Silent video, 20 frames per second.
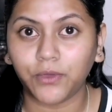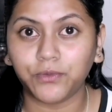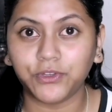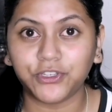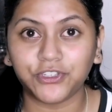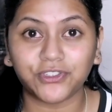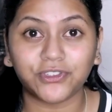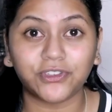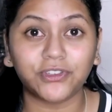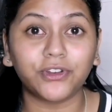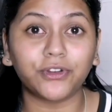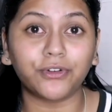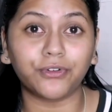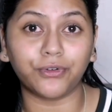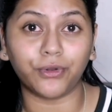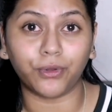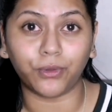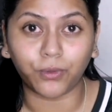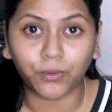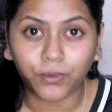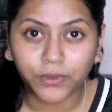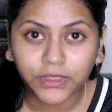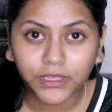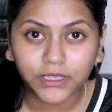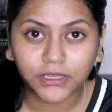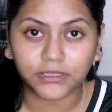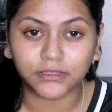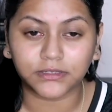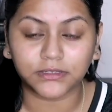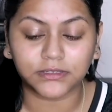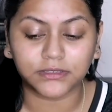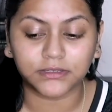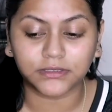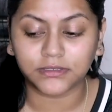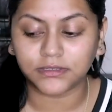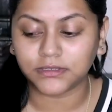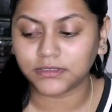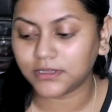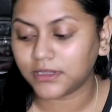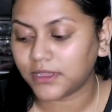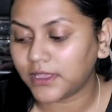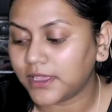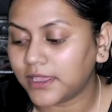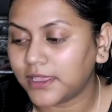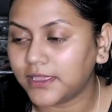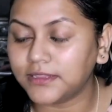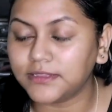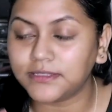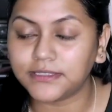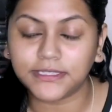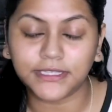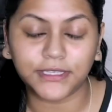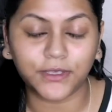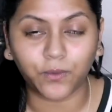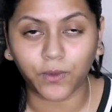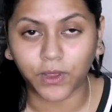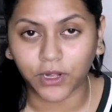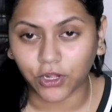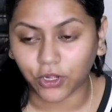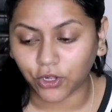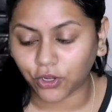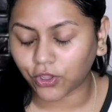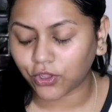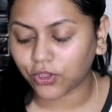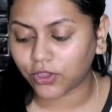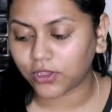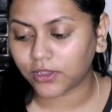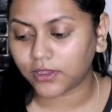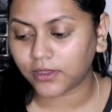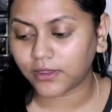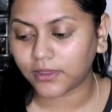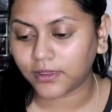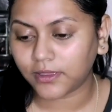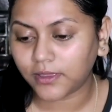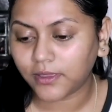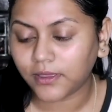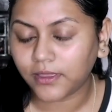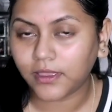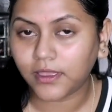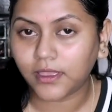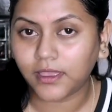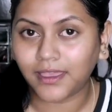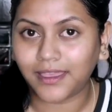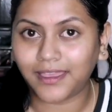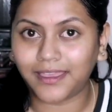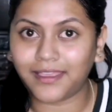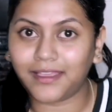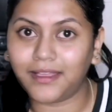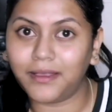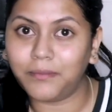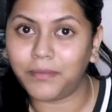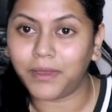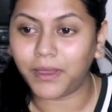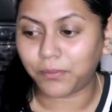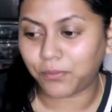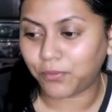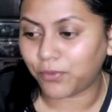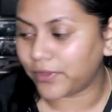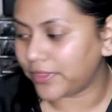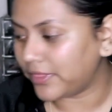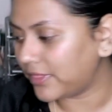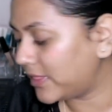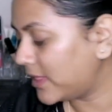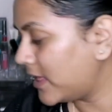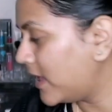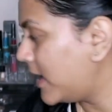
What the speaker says: we're just gonna roll with it and see what look I come up with.